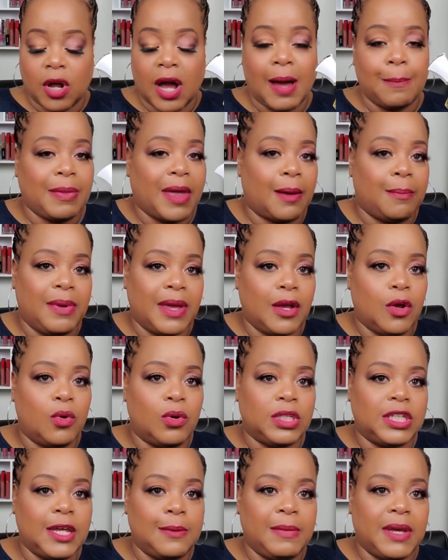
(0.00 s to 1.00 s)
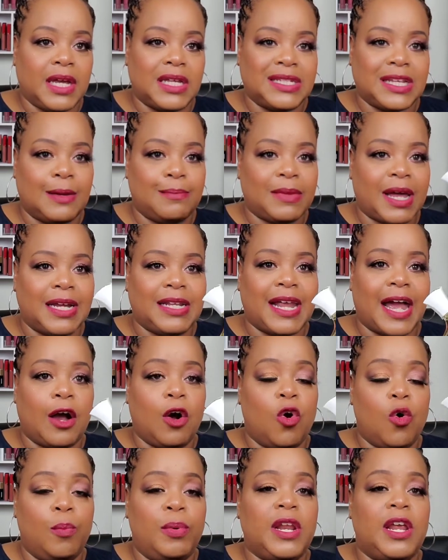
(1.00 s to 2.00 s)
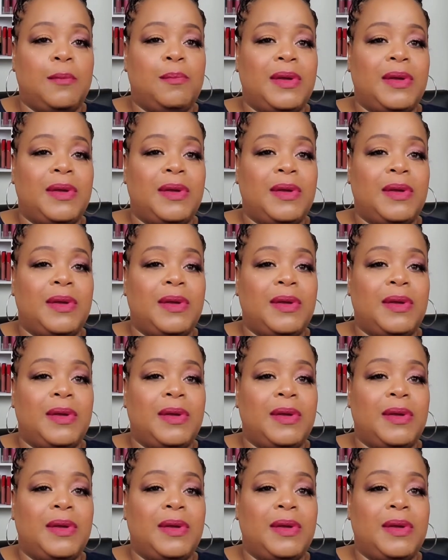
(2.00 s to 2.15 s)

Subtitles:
I'm not big on lemon because I'm like that opening